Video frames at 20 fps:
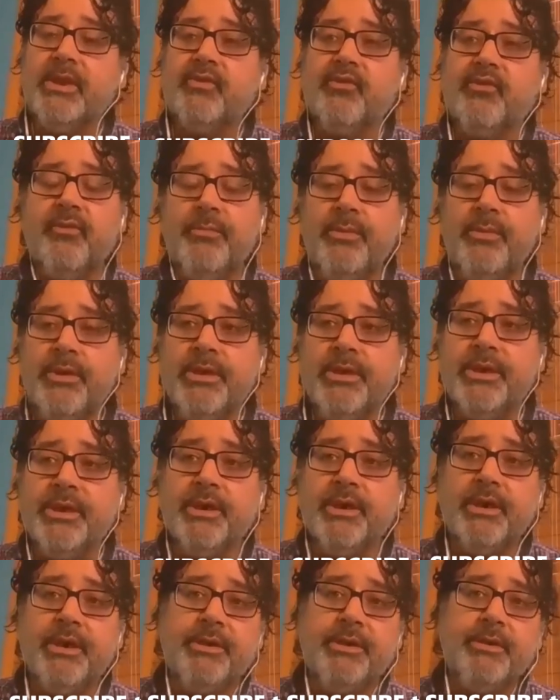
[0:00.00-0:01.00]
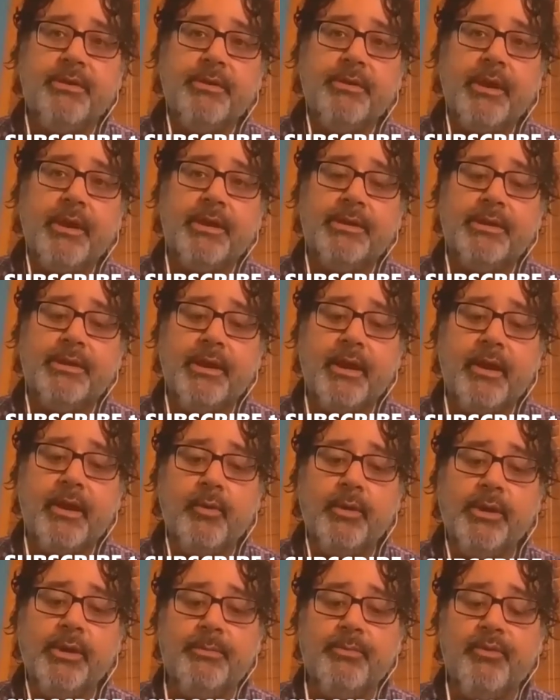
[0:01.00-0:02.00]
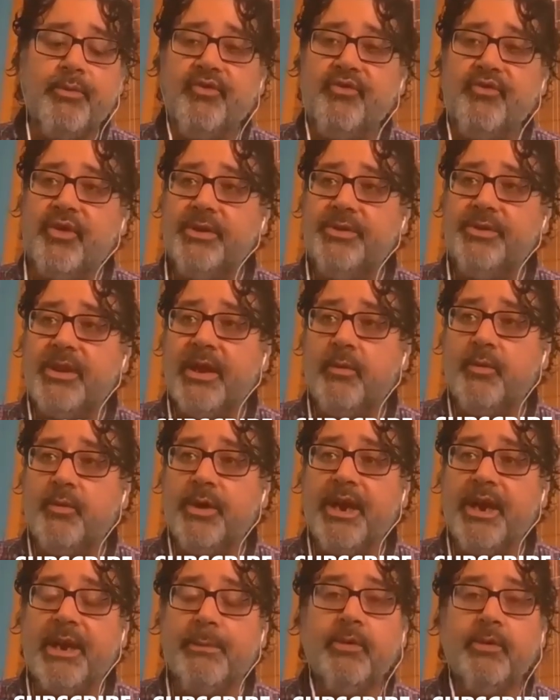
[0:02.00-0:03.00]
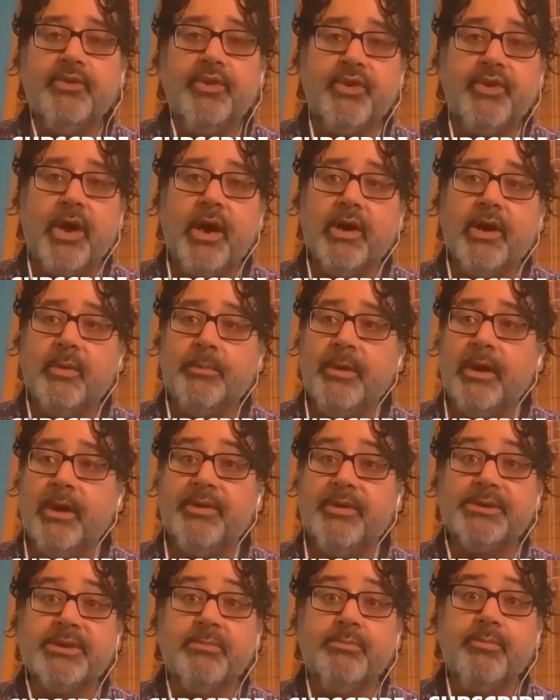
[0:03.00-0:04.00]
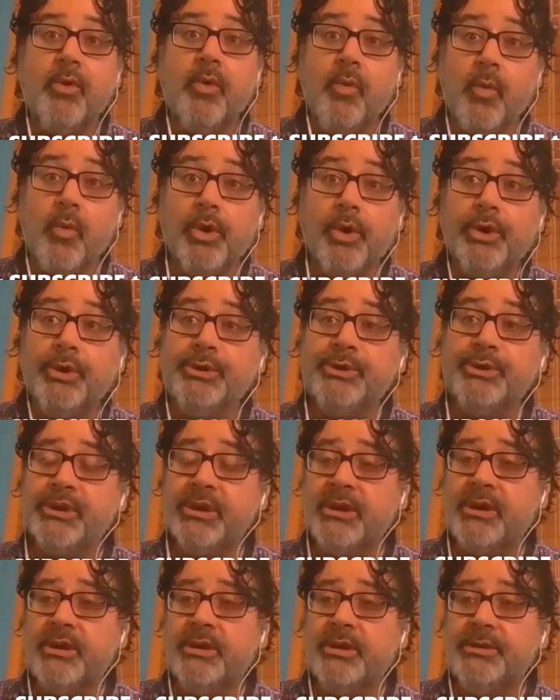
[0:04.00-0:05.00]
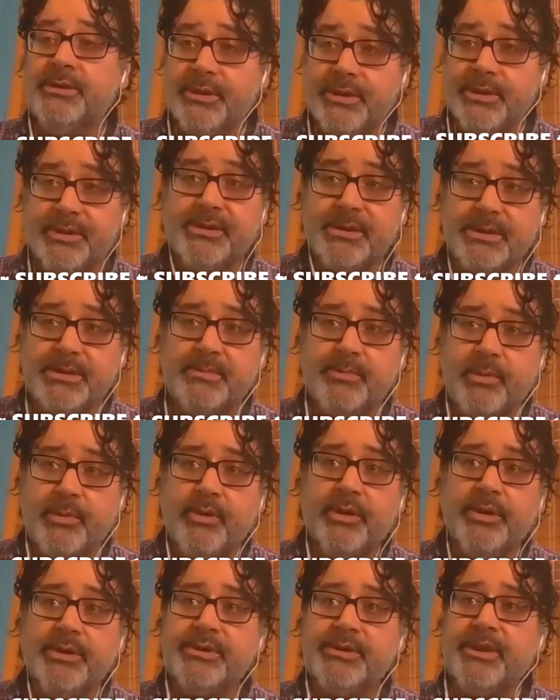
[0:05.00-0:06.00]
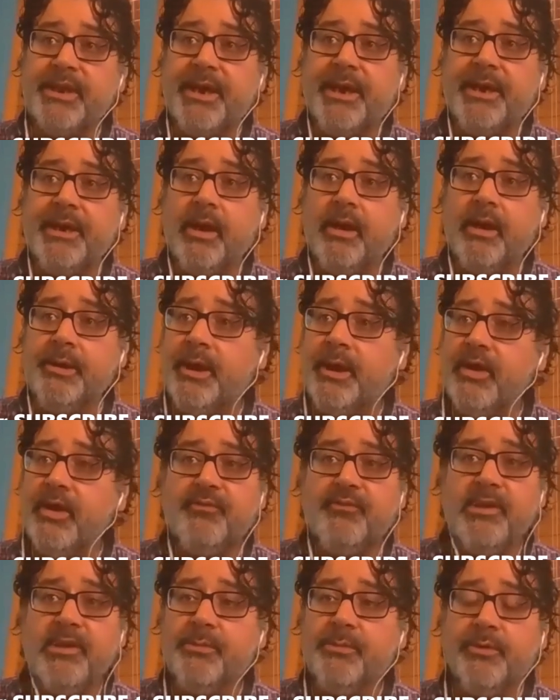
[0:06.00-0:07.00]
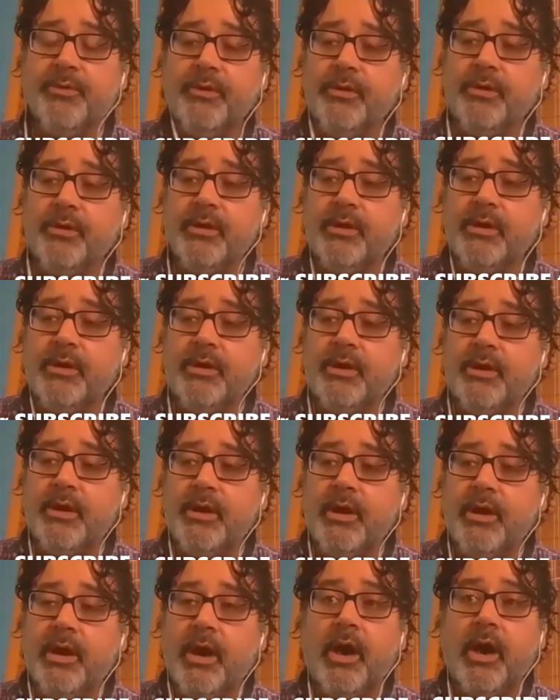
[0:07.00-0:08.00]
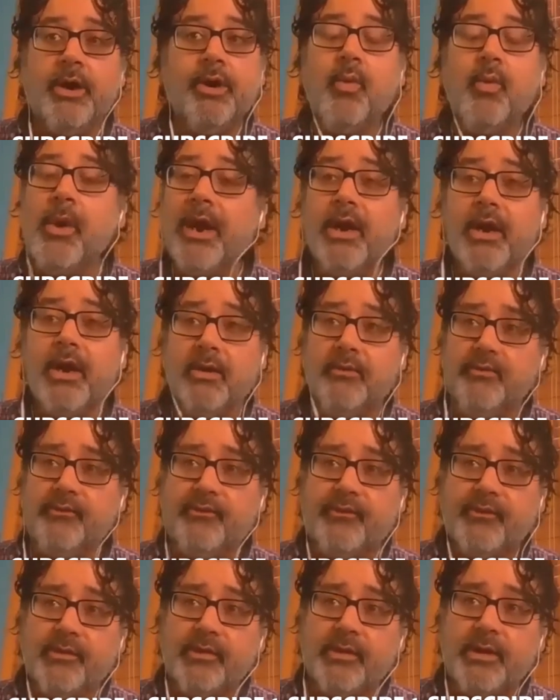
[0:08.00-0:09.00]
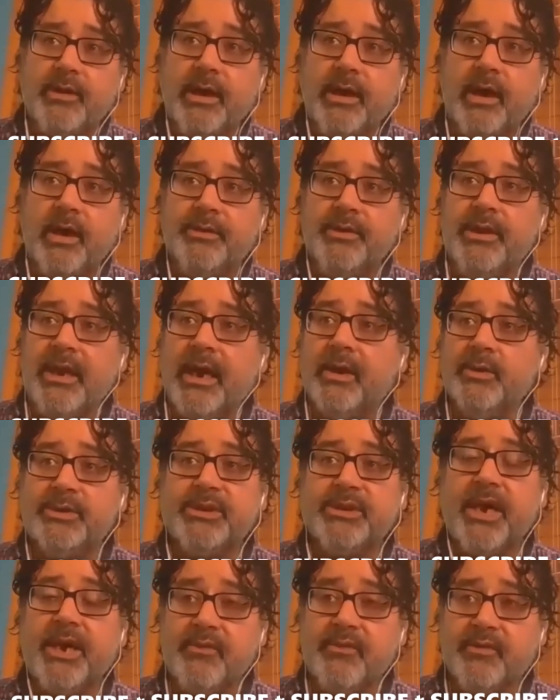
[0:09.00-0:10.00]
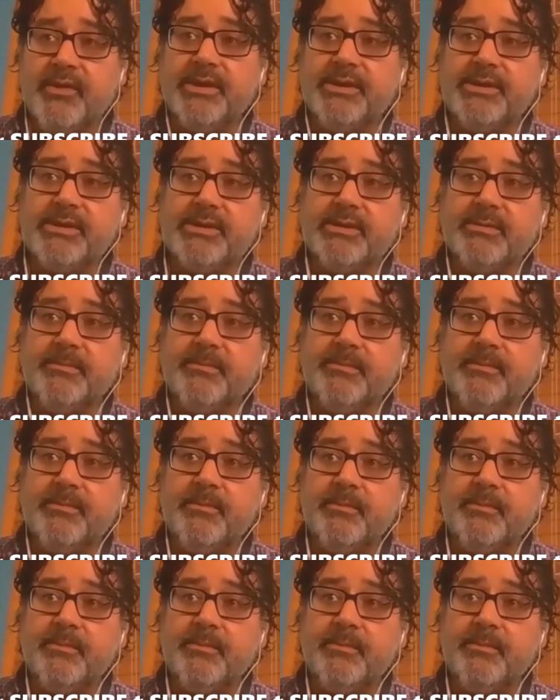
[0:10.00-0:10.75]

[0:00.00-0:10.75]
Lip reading: Thanks for being here. And I really appreciate that we're able to talk about this and put words to this experience that a lot of people aren't aware of on the outside of this.